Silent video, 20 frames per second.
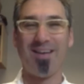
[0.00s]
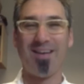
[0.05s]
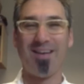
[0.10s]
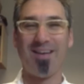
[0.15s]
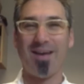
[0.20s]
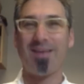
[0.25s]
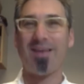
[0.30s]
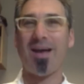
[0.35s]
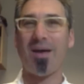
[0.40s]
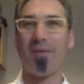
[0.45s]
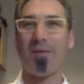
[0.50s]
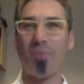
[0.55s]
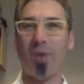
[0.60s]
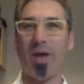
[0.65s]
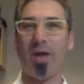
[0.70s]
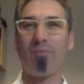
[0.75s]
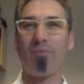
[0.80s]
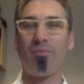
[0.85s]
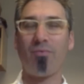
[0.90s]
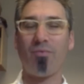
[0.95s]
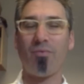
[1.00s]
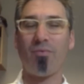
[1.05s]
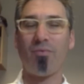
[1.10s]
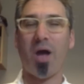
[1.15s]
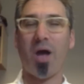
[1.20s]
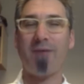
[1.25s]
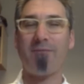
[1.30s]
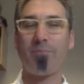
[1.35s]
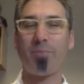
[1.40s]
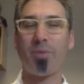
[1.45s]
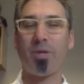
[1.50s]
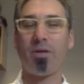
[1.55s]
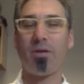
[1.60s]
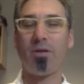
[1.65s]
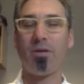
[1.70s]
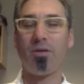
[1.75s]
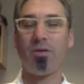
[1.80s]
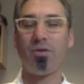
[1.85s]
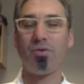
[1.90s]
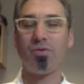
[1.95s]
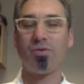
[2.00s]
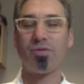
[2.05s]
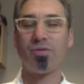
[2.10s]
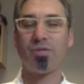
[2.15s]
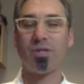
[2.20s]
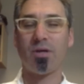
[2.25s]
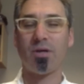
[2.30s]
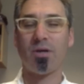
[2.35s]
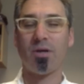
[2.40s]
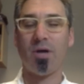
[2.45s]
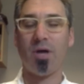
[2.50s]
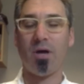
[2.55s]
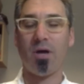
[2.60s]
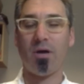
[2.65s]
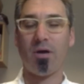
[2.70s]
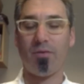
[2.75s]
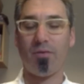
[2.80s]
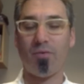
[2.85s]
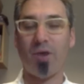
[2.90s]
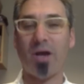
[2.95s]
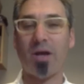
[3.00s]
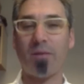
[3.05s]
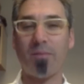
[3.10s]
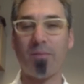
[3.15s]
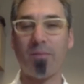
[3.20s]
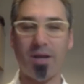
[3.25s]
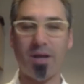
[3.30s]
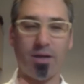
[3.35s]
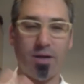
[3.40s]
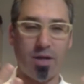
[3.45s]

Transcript: Yeah, and I've been using and recommending,